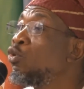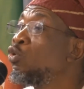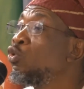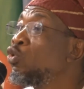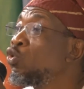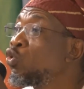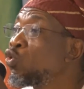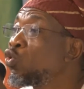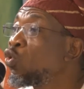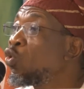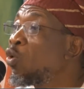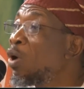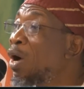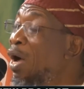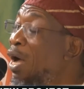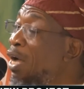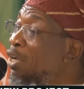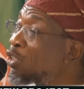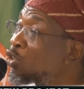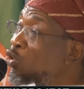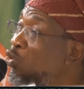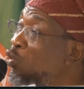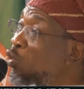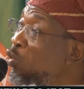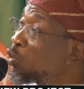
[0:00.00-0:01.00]
so
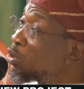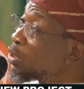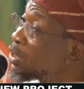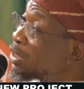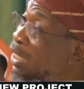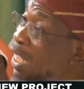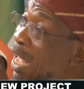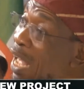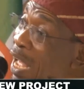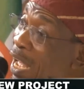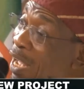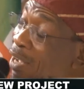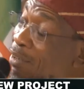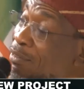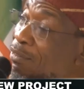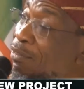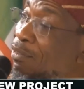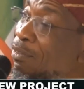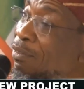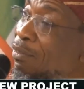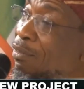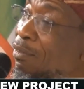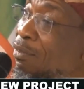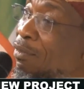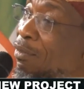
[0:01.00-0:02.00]
as to
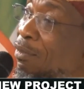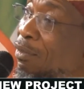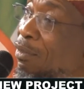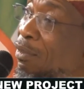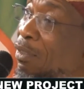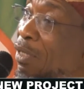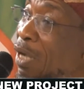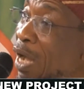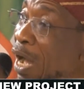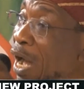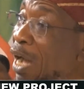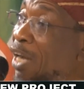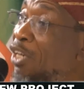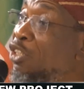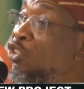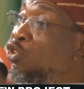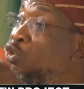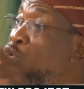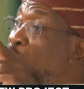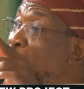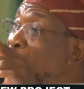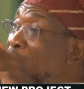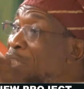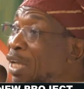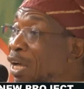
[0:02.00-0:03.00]
serve
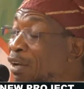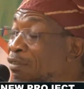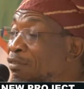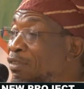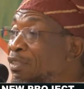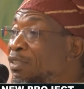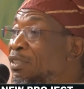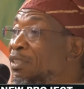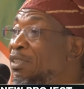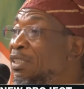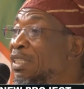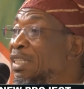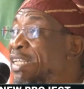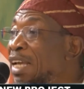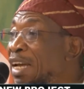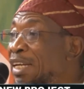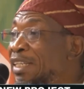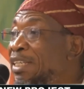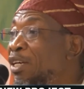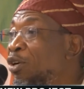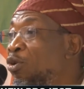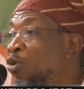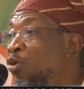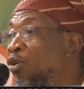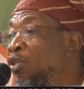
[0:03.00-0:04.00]
and through service
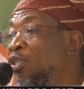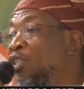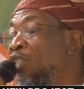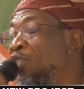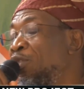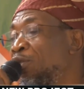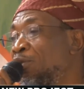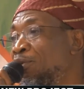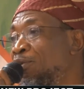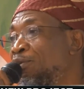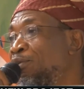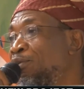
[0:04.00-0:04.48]
get recognition.